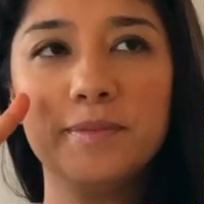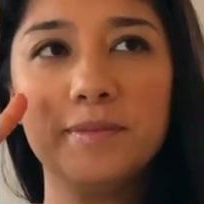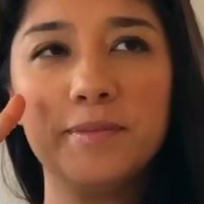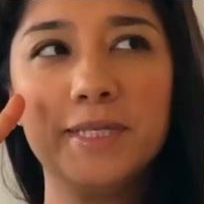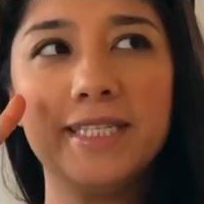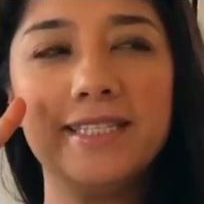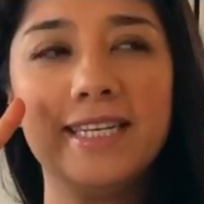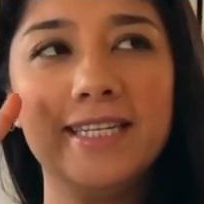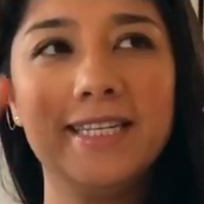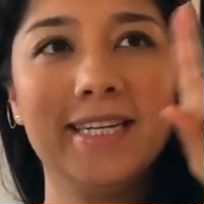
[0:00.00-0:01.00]
what,
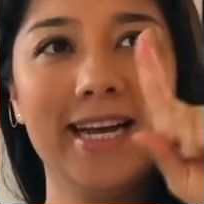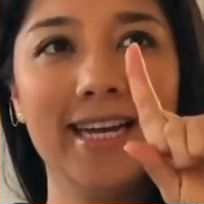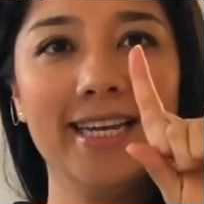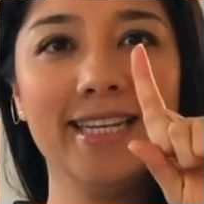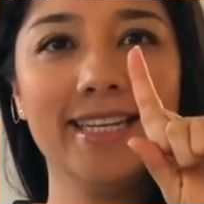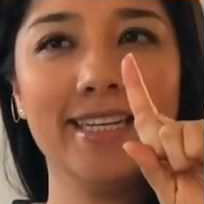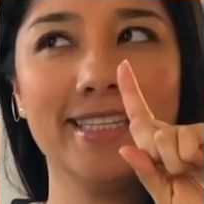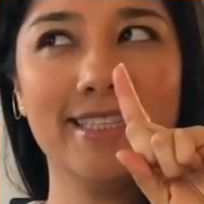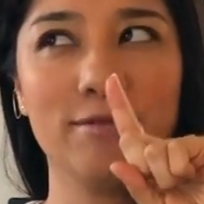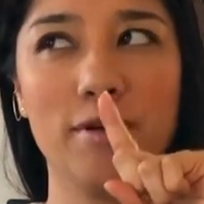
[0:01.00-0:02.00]
I did 9,
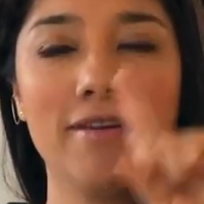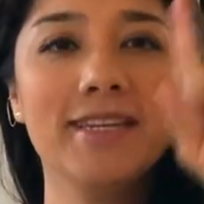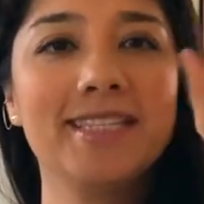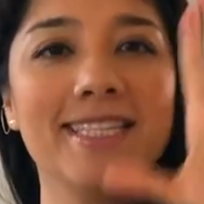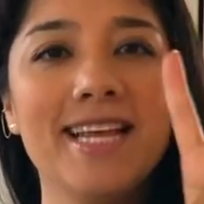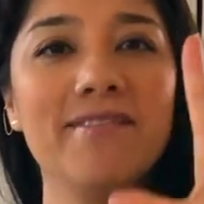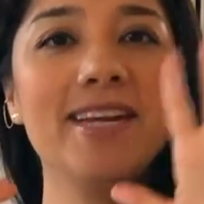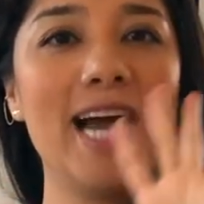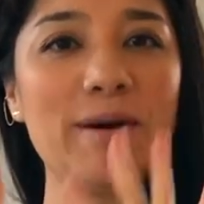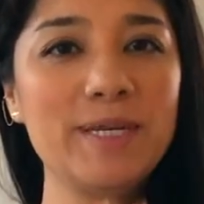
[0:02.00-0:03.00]
12, it's 11
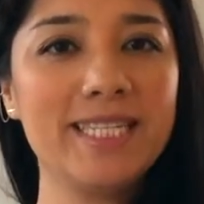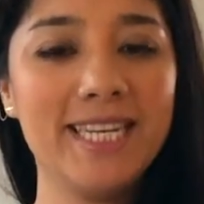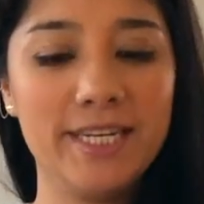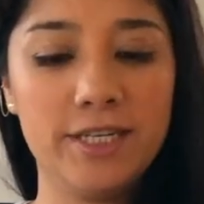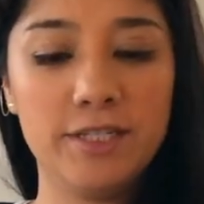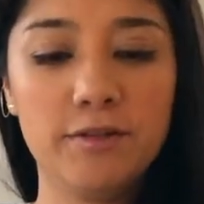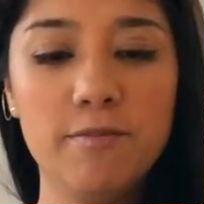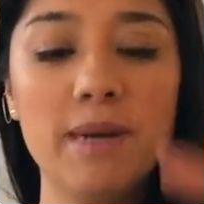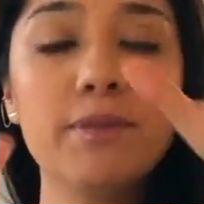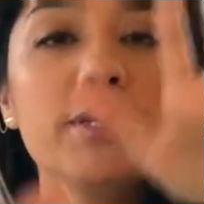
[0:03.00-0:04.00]
hours later. So
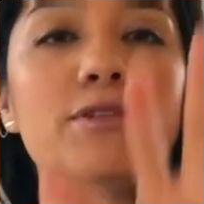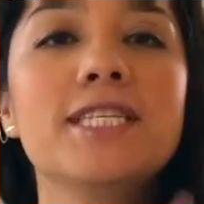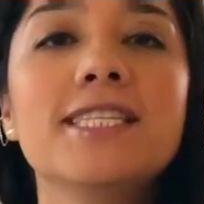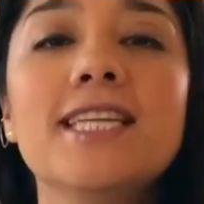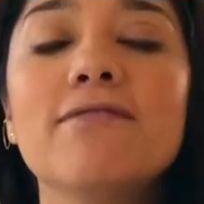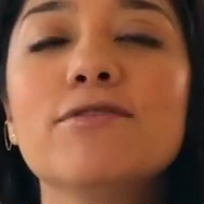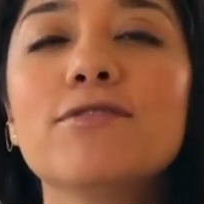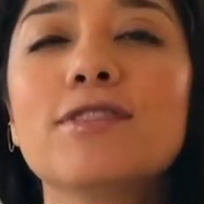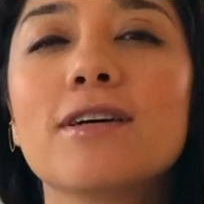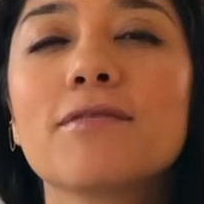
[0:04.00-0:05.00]
remember, you just have to
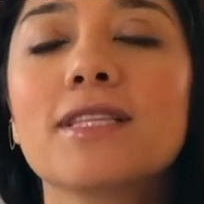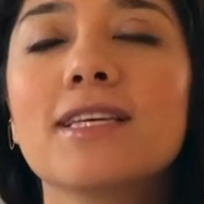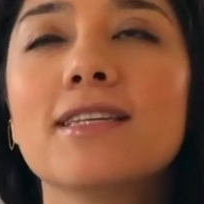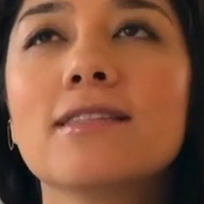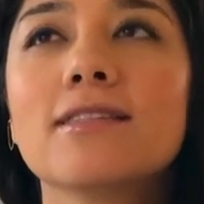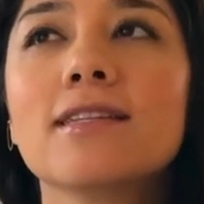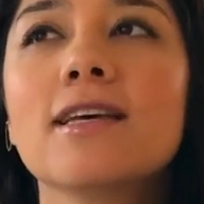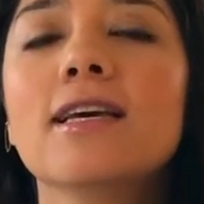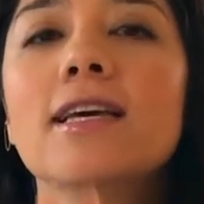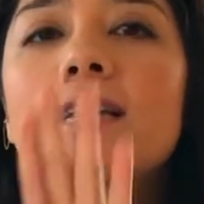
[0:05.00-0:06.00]
soak this
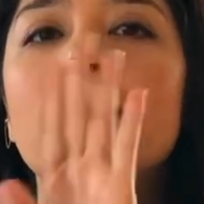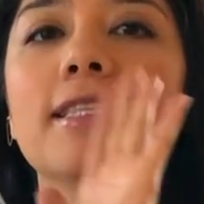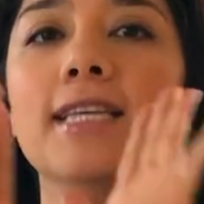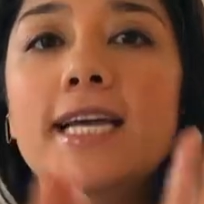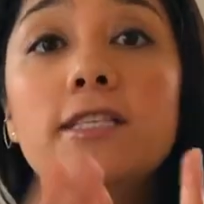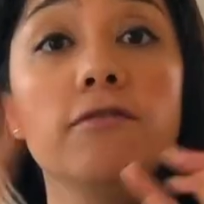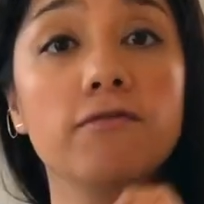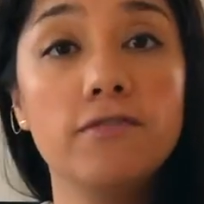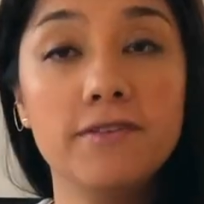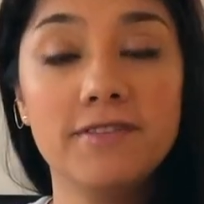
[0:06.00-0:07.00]
10 to
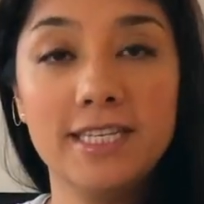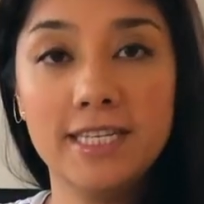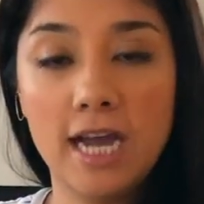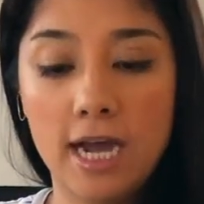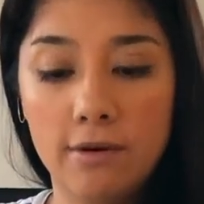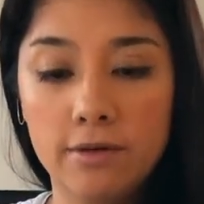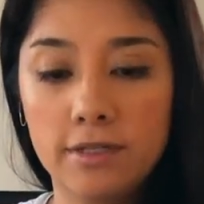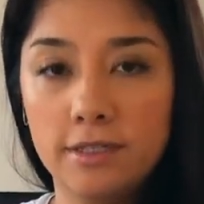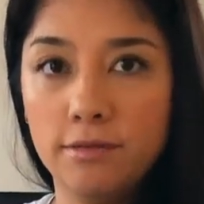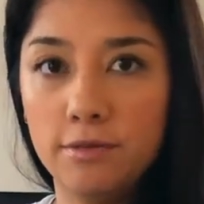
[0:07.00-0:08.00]
15
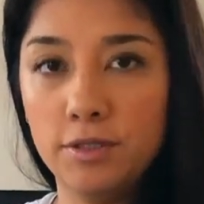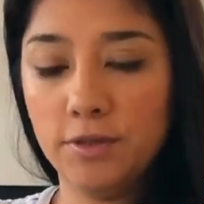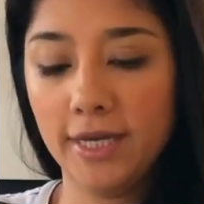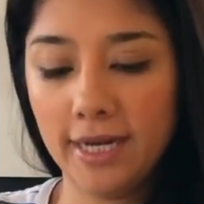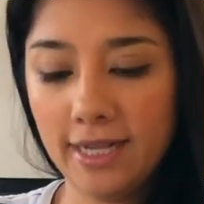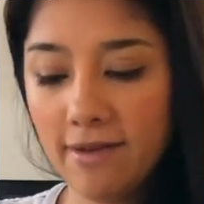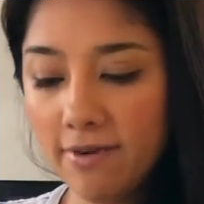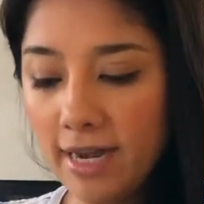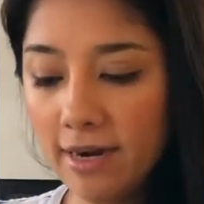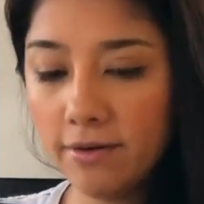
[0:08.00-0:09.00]
hours. We're doing it
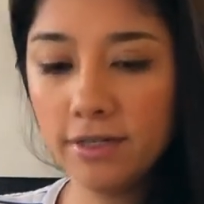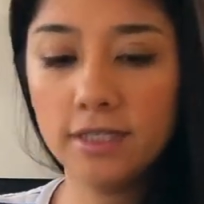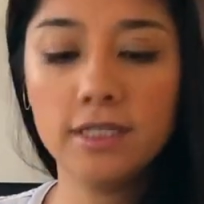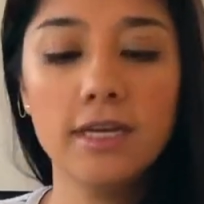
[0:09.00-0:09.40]
11 hours.